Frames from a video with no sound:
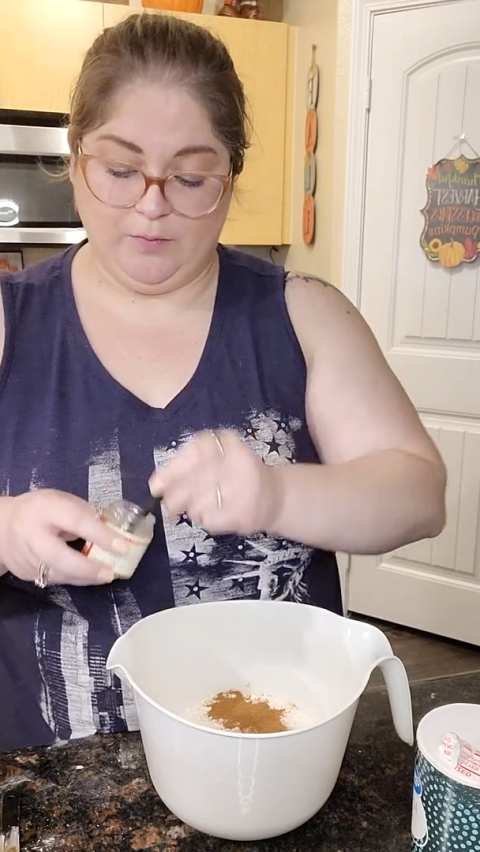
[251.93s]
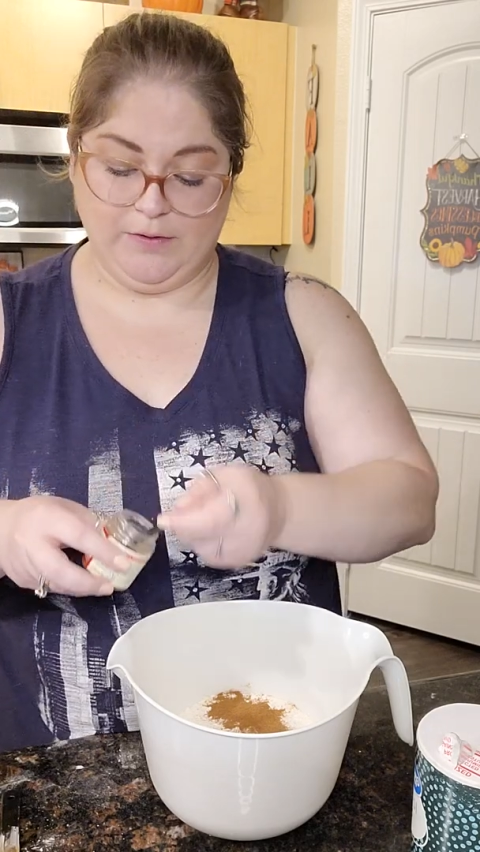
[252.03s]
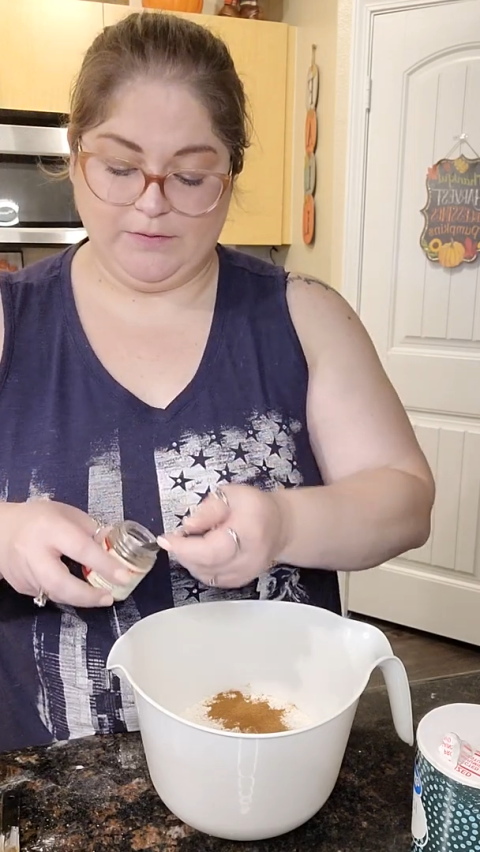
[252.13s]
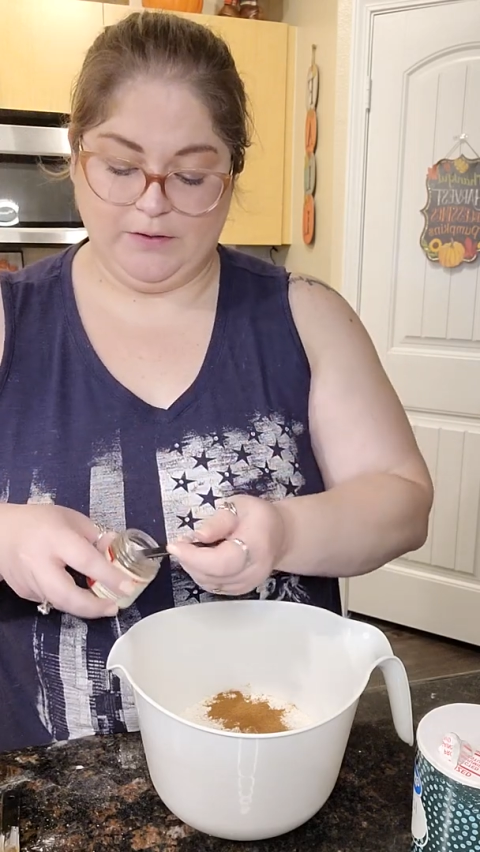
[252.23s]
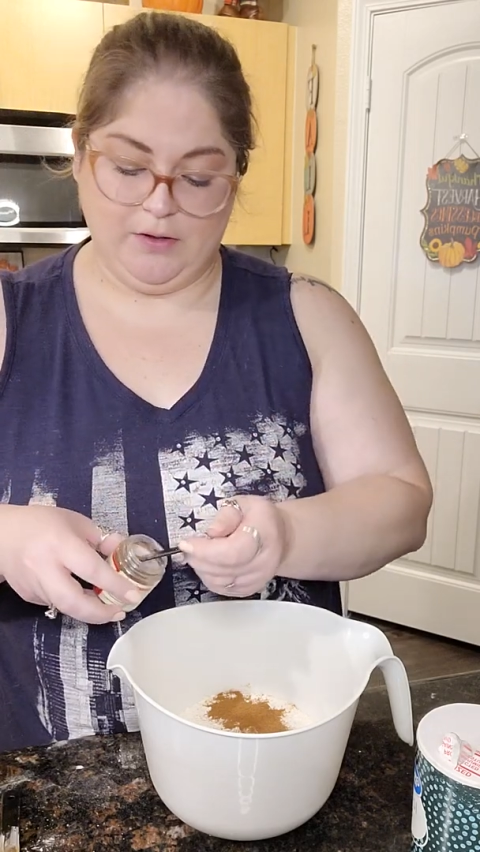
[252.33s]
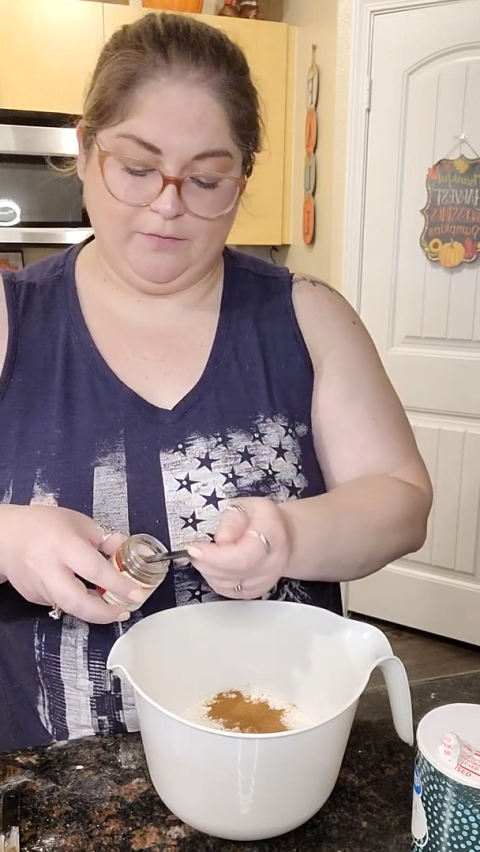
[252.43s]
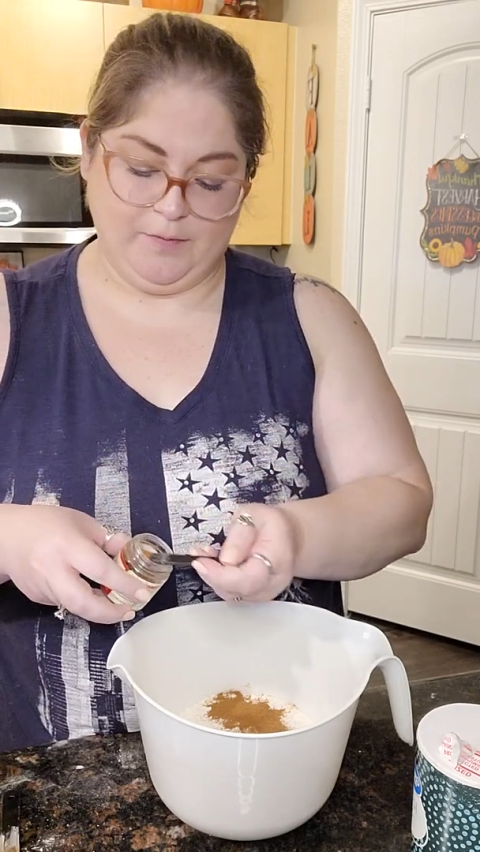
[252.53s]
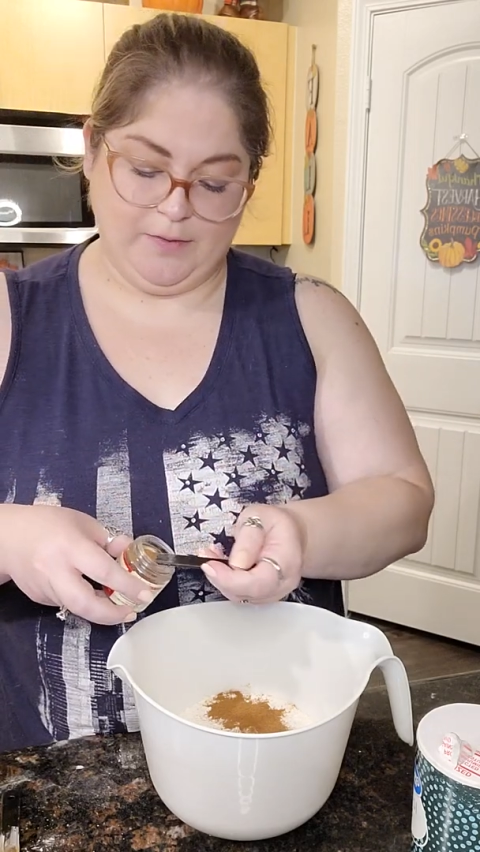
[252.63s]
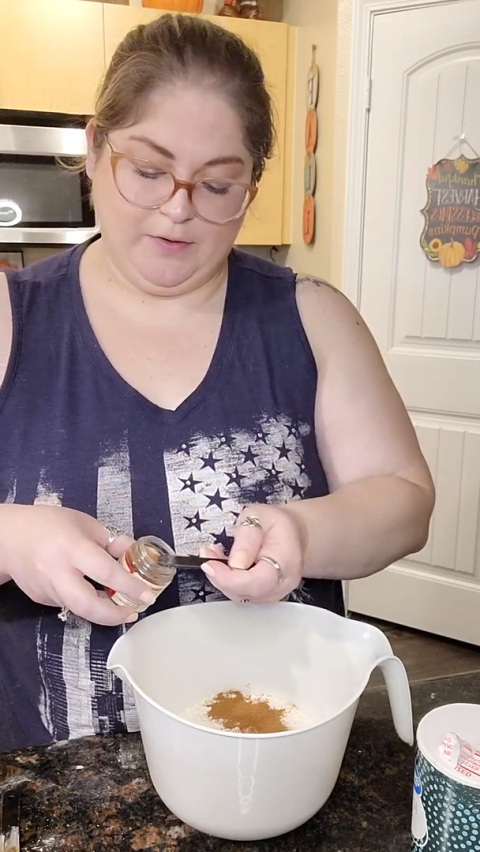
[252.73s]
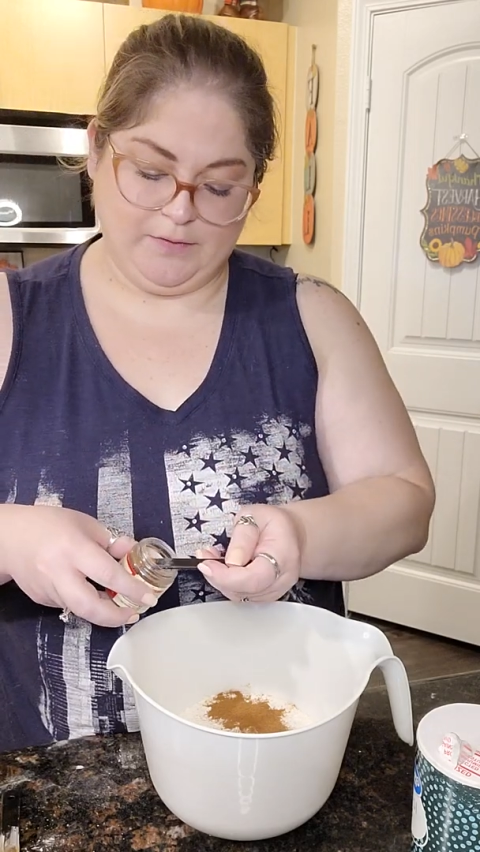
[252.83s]
ones and go
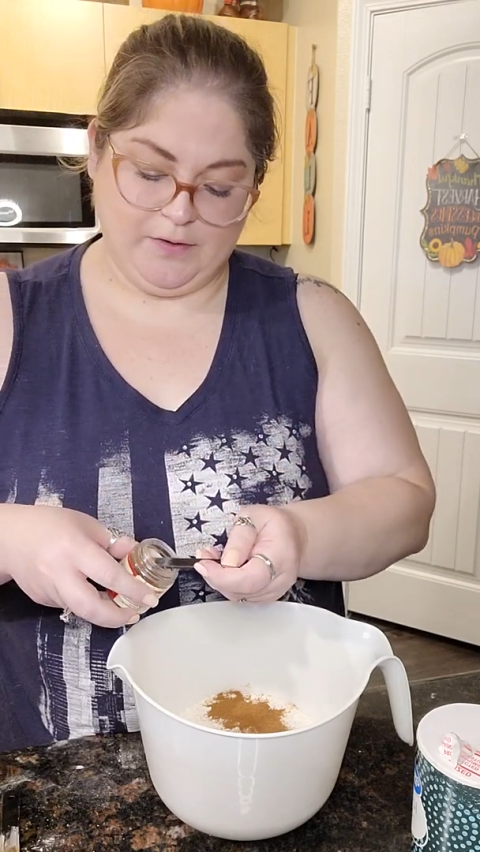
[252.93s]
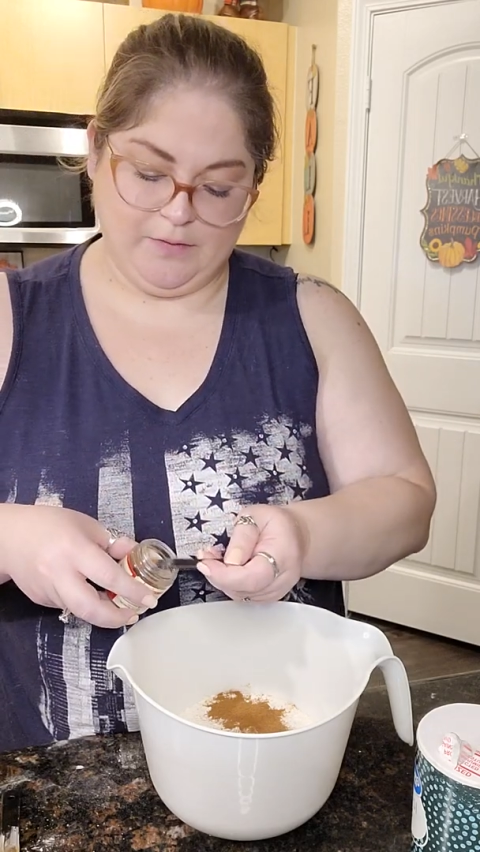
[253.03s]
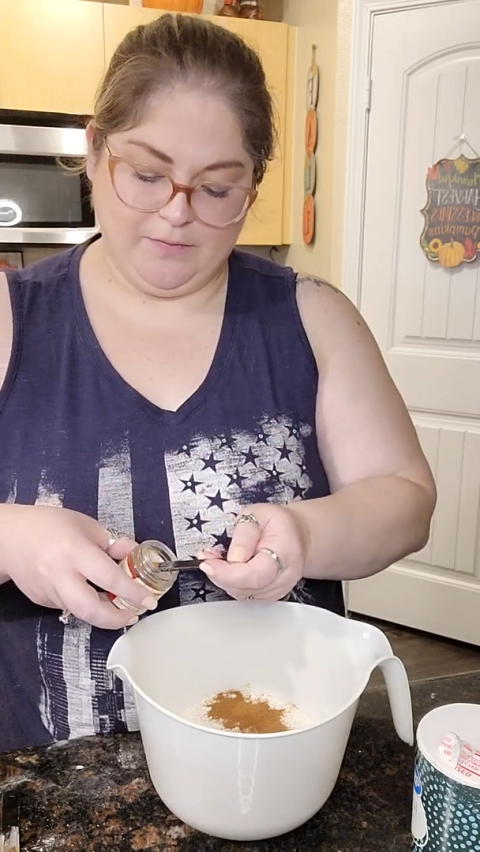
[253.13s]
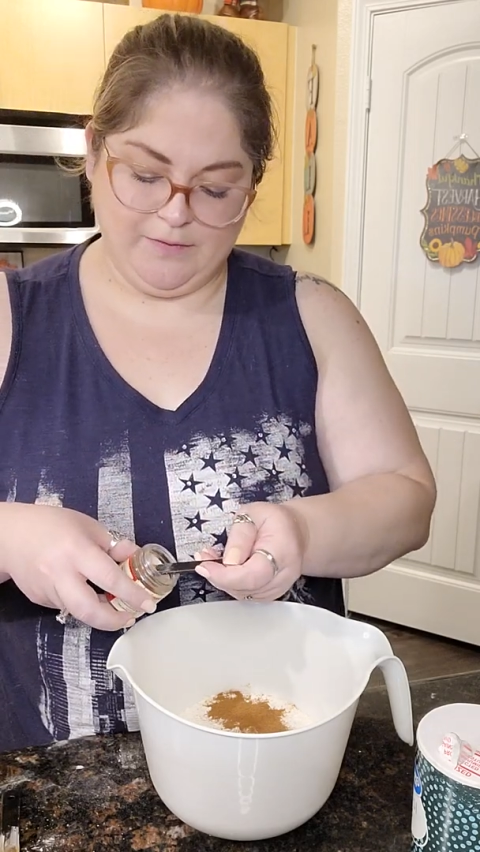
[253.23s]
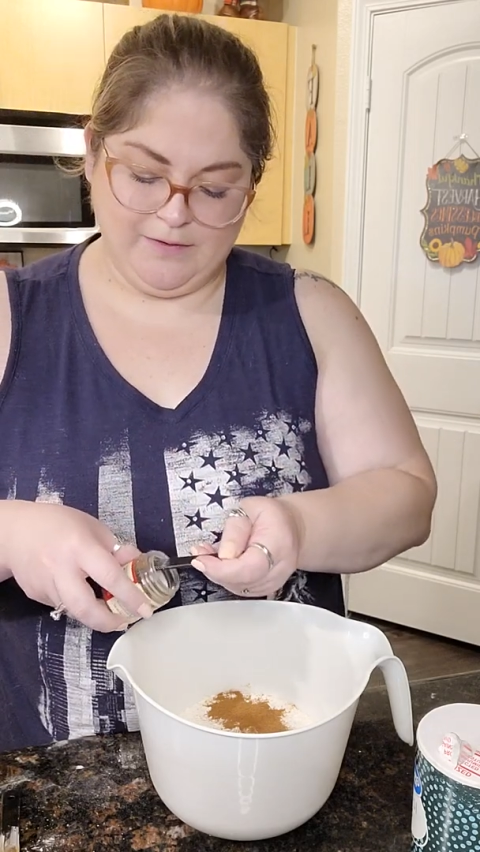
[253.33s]
from there. So